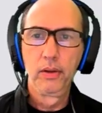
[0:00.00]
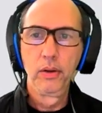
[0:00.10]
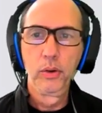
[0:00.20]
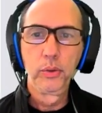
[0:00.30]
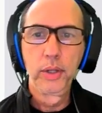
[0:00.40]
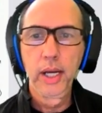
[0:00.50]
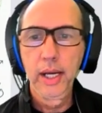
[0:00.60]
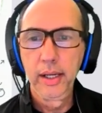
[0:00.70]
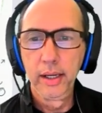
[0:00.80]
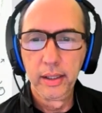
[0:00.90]

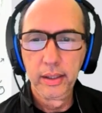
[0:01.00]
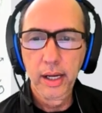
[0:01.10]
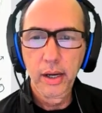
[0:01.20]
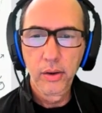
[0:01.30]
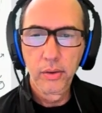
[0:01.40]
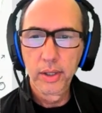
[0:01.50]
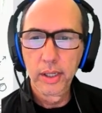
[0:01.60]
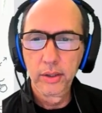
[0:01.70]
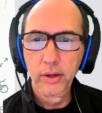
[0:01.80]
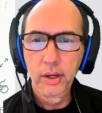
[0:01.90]
Okay, now
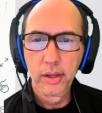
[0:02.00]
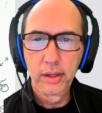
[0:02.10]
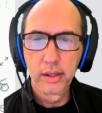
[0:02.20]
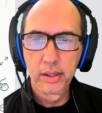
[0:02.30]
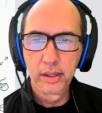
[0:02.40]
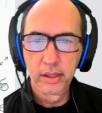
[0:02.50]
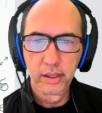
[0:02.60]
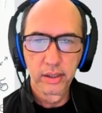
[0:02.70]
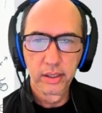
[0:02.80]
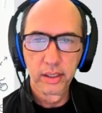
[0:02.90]
another
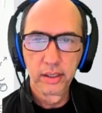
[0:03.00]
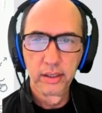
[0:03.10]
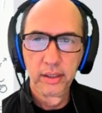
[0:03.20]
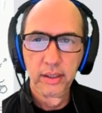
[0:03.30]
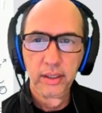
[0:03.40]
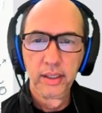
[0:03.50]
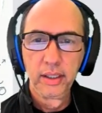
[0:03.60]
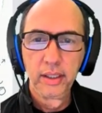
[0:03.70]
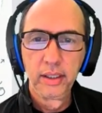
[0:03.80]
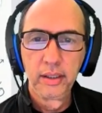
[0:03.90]

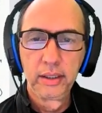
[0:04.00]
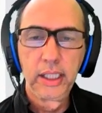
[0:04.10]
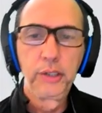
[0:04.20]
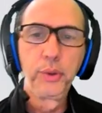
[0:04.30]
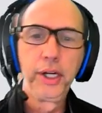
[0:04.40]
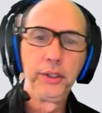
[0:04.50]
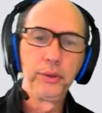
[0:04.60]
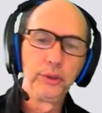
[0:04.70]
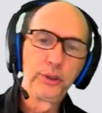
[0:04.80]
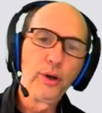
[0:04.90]

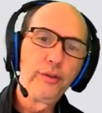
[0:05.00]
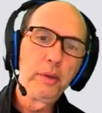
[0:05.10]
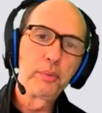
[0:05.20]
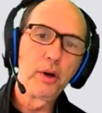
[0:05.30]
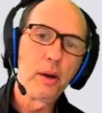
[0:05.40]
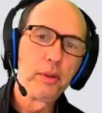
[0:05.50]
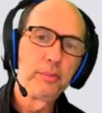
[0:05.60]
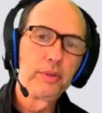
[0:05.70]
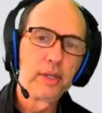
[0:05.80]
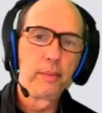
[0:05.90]
situation. Solving
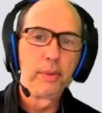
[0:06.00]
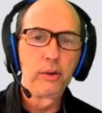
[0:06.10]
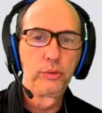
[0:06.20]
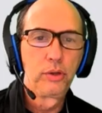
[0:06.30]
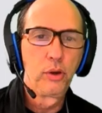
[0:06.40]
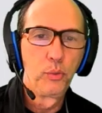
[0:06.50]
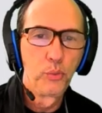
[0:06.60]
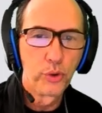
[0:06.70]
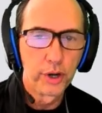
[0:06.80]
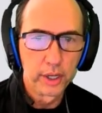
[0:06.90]
problems about
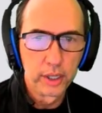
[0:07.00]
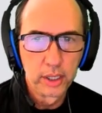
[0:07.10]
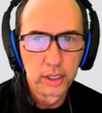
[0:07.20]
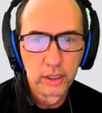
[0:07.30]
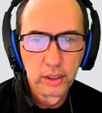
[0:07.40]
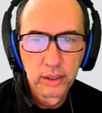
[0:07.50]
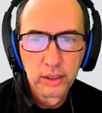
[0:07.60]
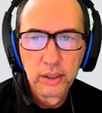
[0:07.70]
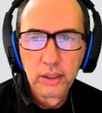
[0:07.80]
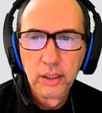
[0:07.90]
work.
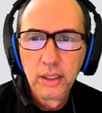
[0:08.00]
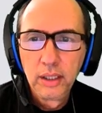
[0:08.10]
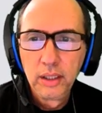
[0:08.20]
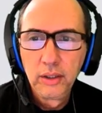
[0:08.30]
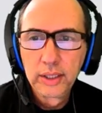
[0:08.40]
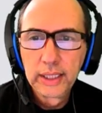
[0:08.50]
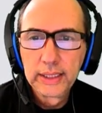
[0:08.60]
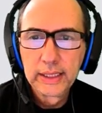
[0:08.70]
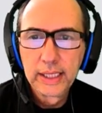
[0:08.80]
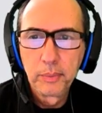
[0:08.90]
Look at this
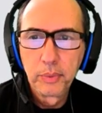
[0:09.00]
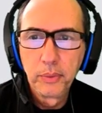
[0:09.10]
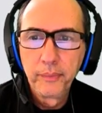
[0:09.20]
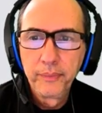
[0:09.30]
example.